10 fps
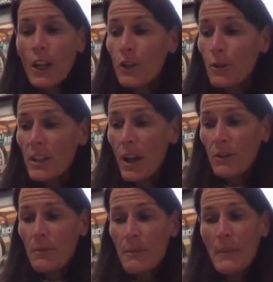Can you tell
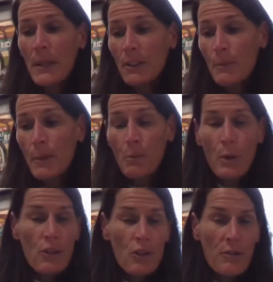us maybe a little bit, what
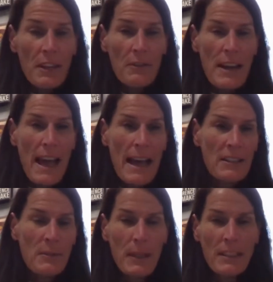is your favorite
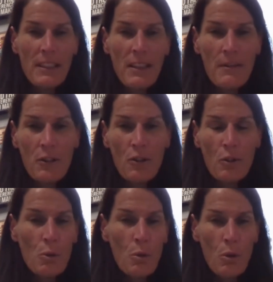aspect of the
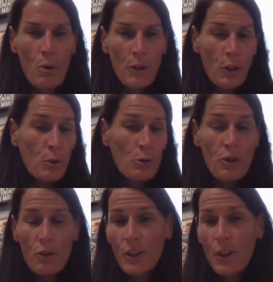school, the
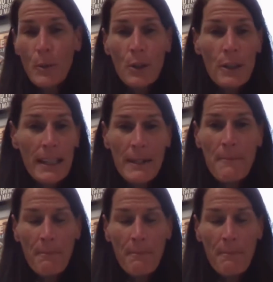culture, the community?